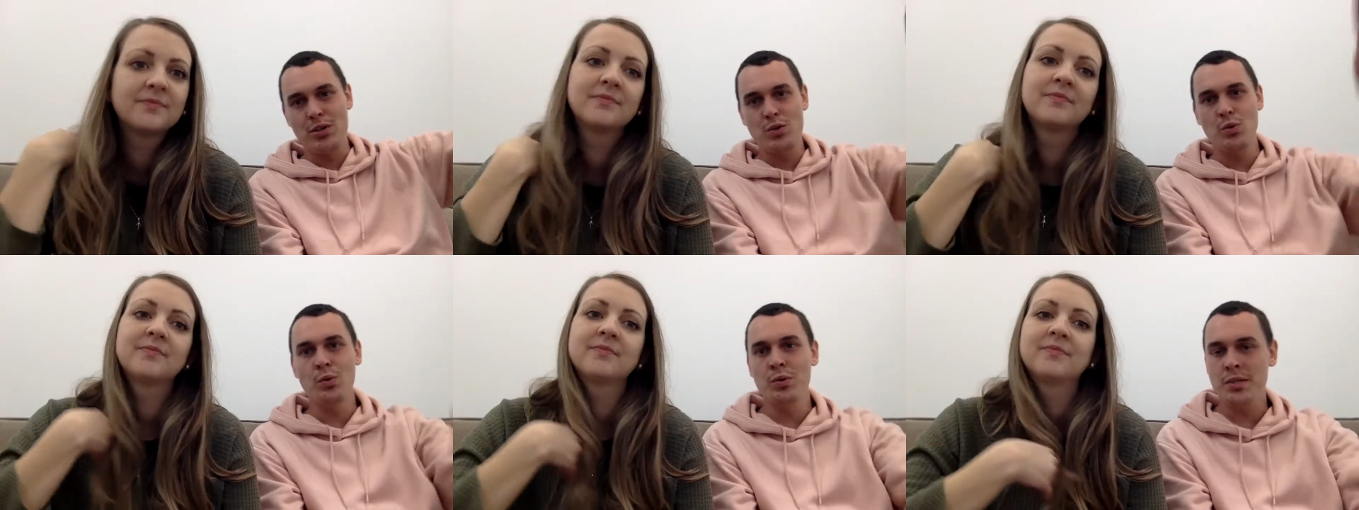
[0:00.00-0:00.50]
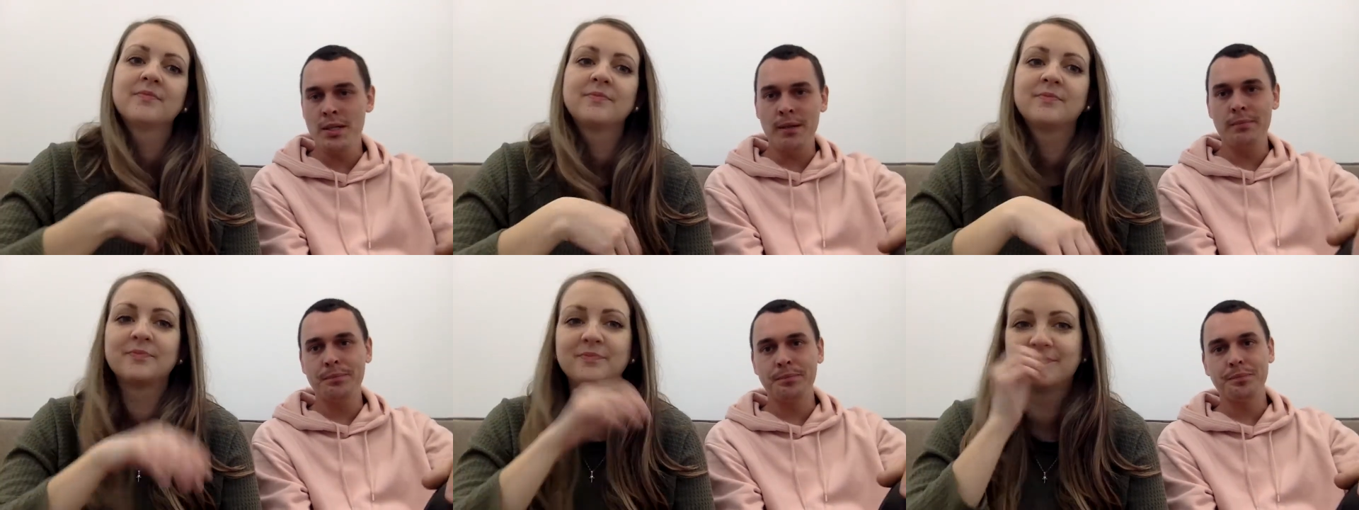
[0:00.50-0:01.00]
Speaker 1: tools in it.
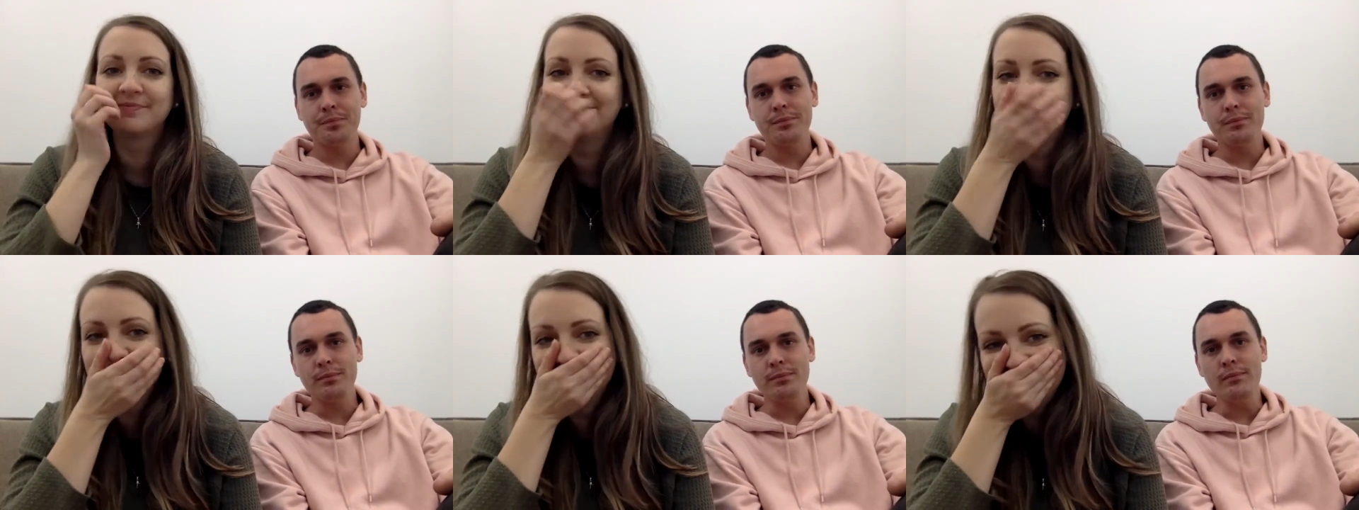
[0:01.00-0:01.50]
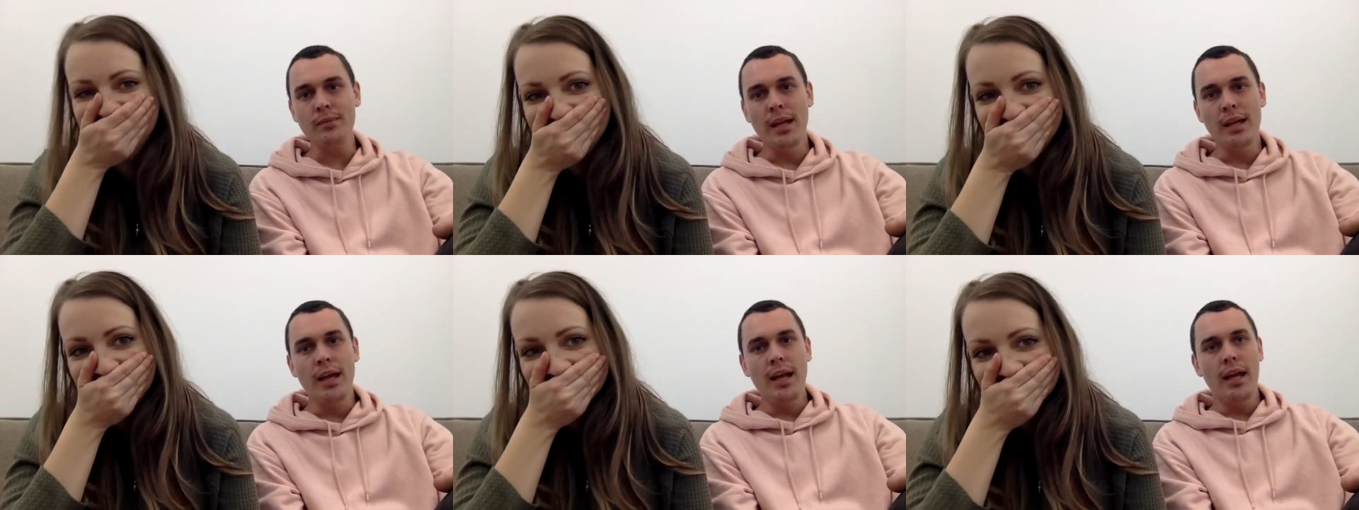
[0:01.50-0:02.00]

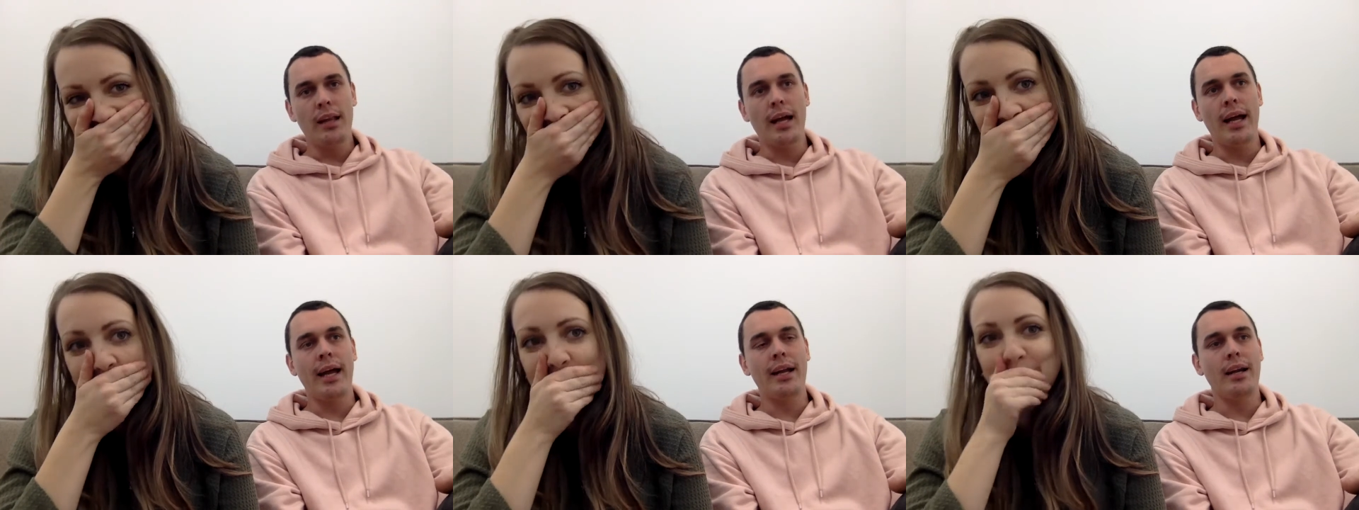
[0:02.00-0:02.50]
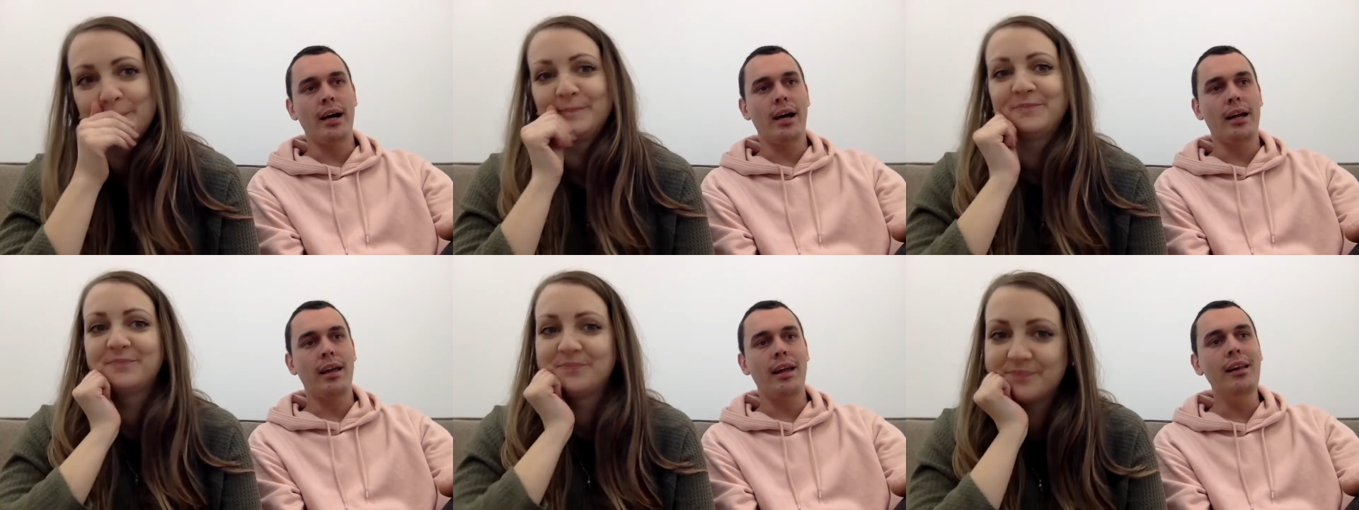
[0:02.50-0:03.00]
And uh,
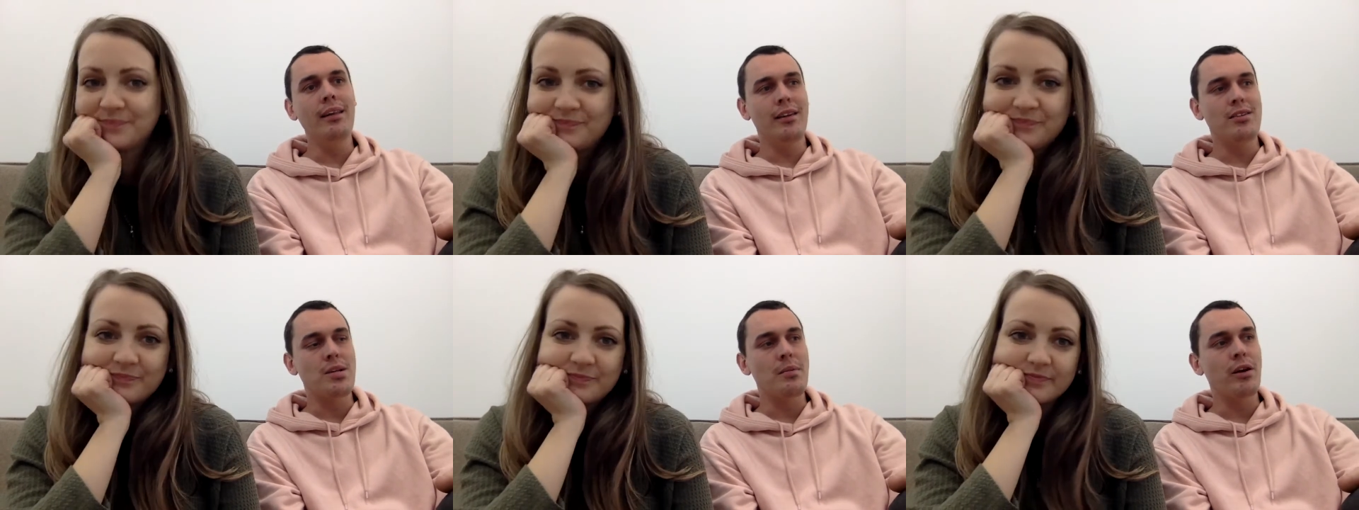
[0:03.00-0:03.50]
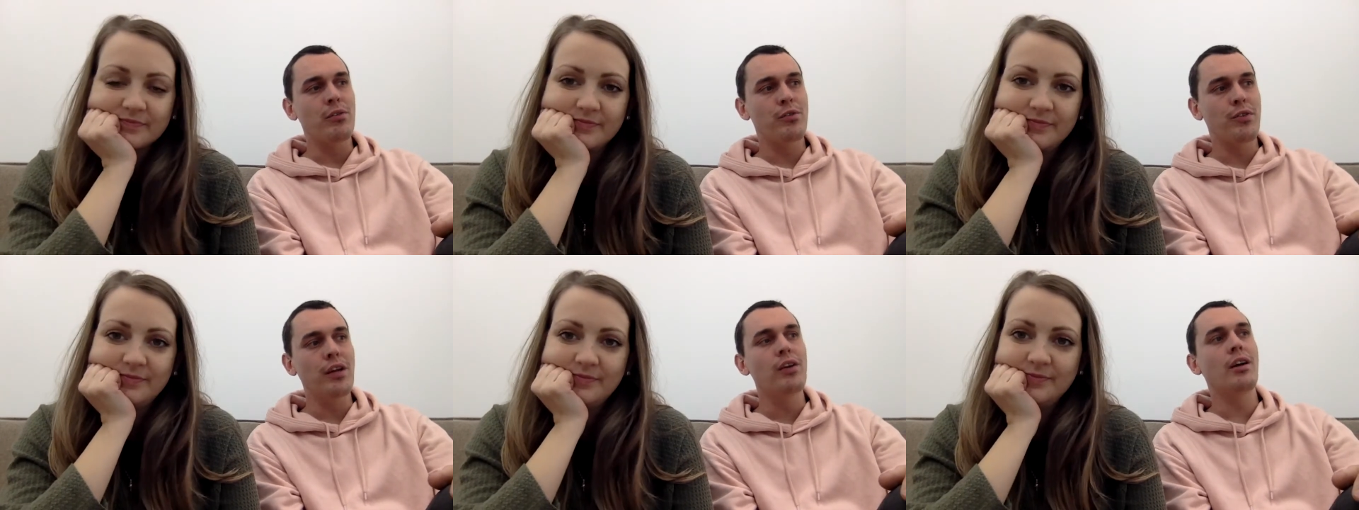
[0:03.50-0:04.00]
Keely somehow
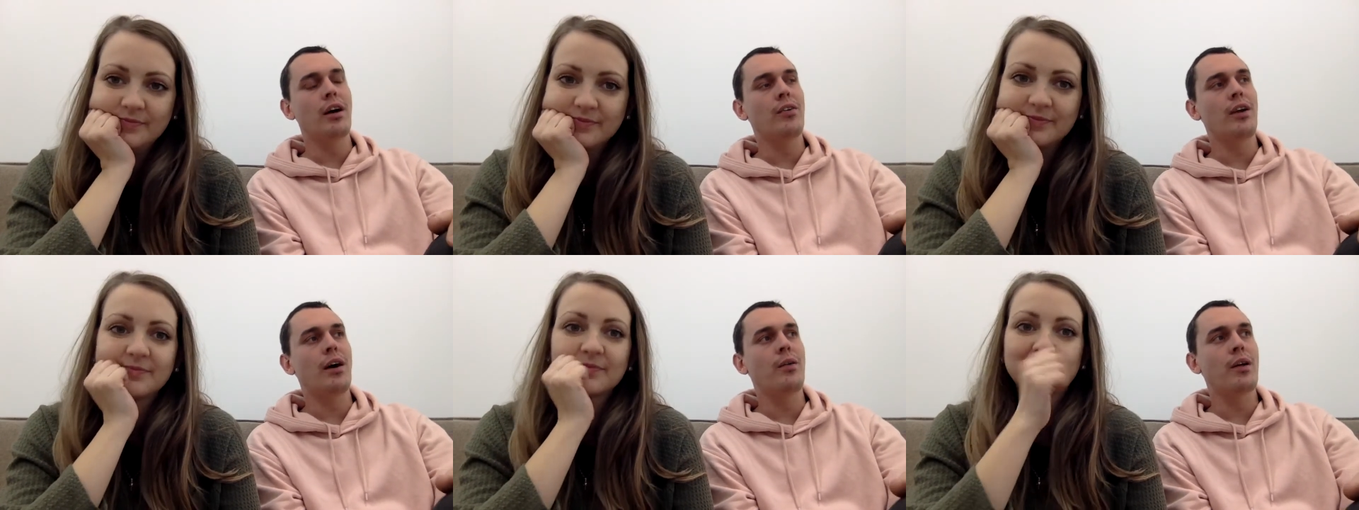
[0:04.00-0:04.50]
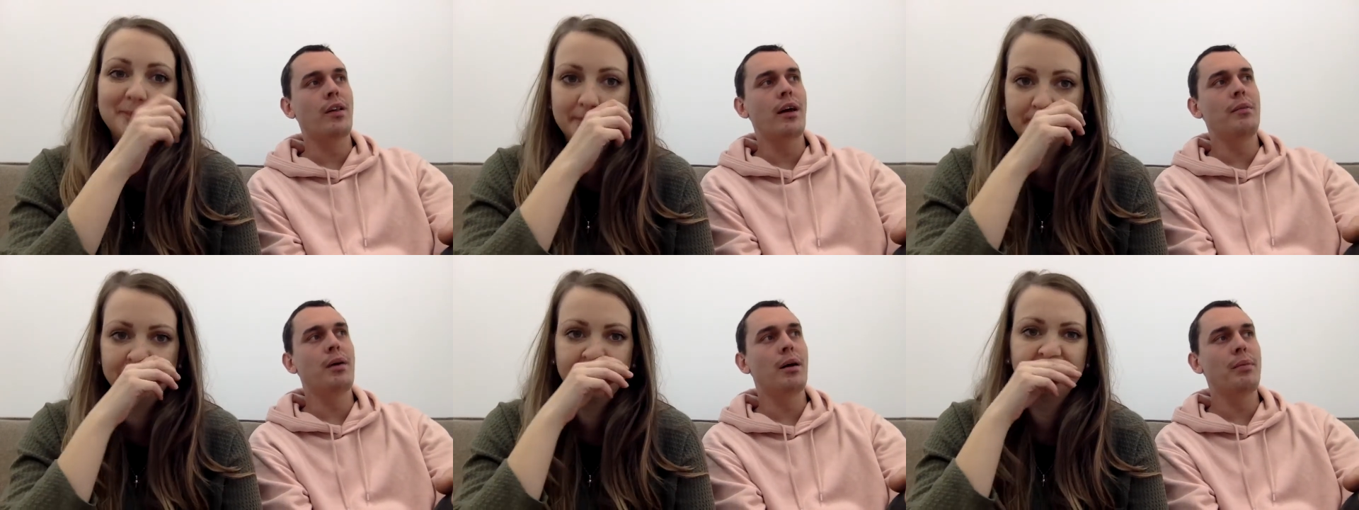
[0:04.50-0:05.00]
figured out how to climb
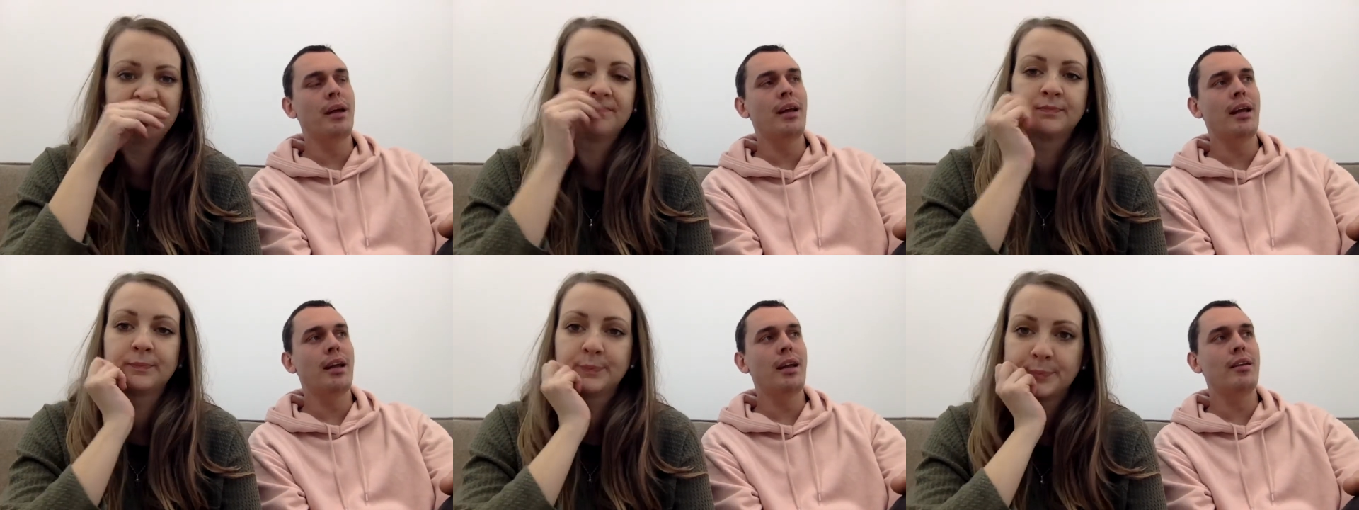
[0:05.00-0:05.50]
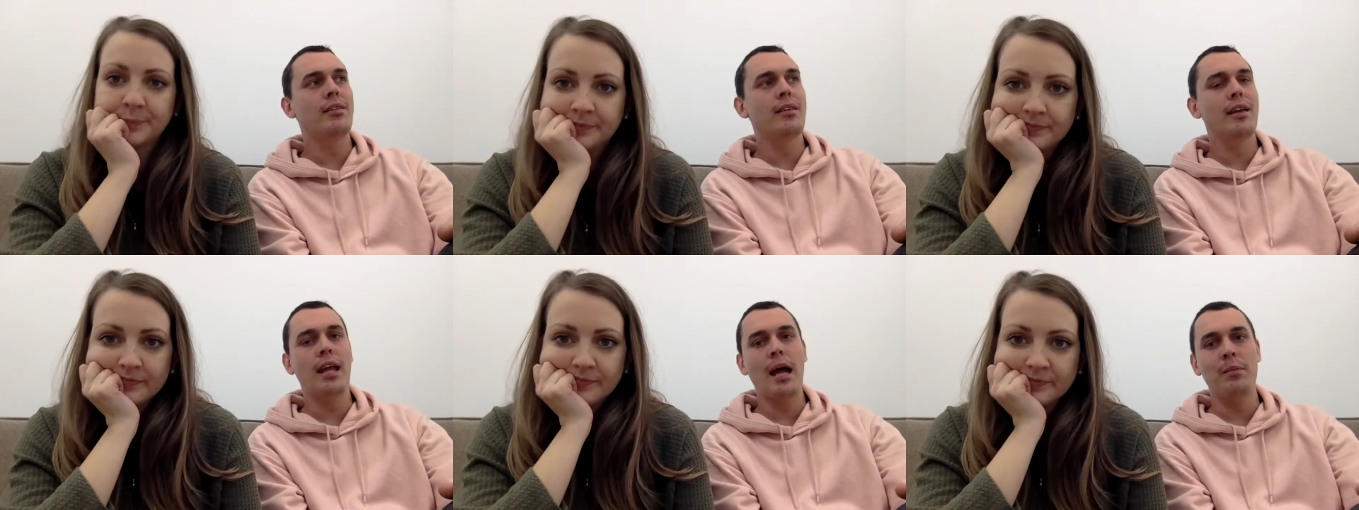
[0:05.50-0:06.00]
up and get into the
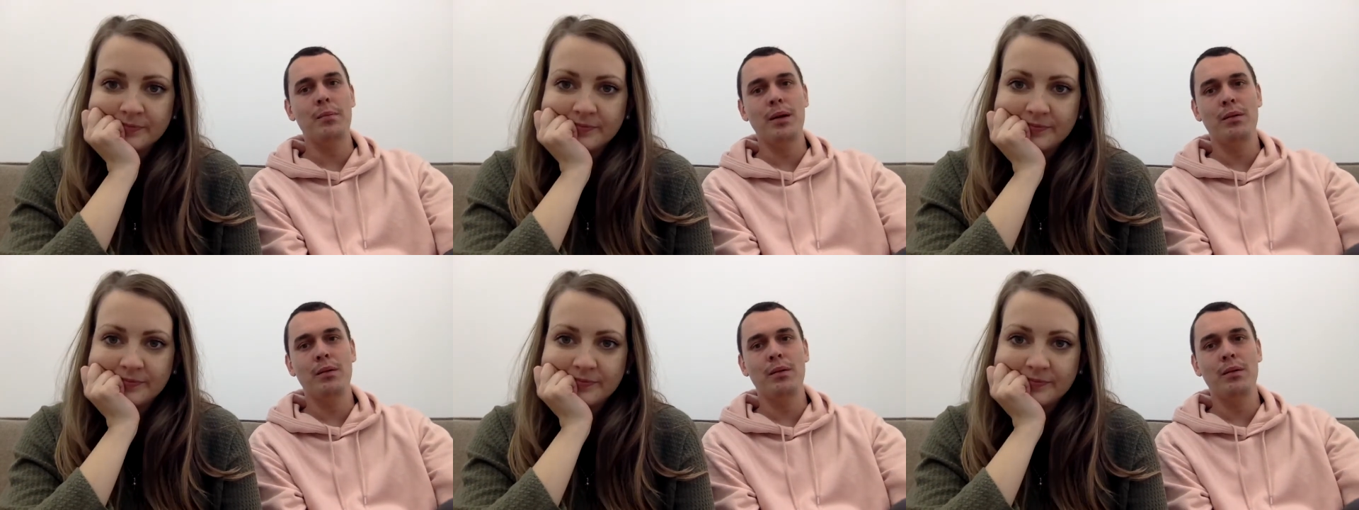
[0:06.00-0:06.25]
cabinet,